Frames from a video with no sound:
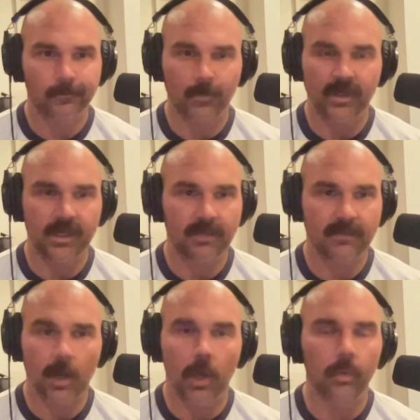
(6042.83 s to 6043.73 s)
We
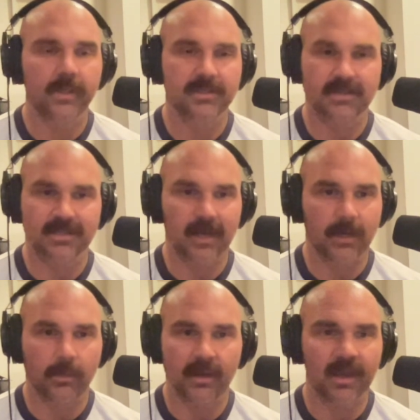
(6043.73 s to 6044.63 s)
always
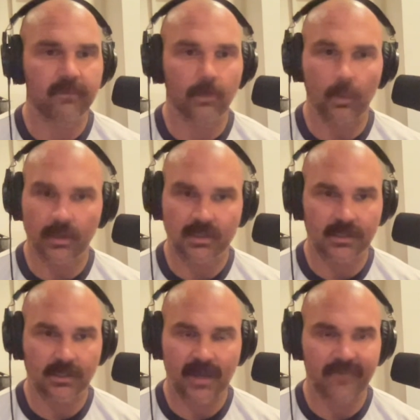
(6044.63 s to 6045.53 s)
decided we never want
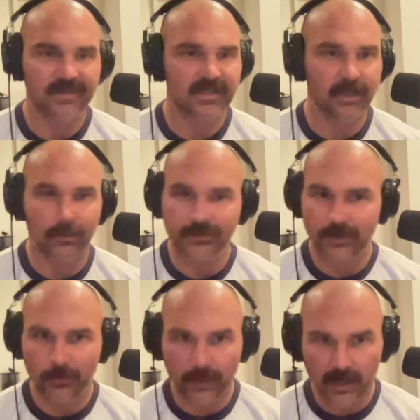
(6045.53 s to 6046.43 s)
to have a singles
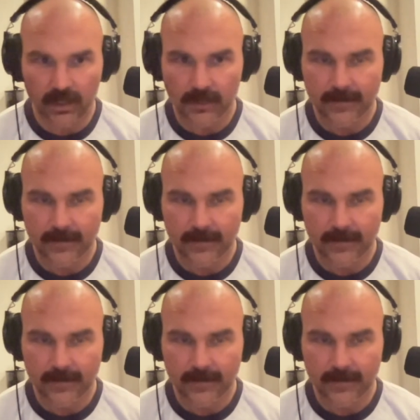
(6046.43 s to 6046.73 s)
career.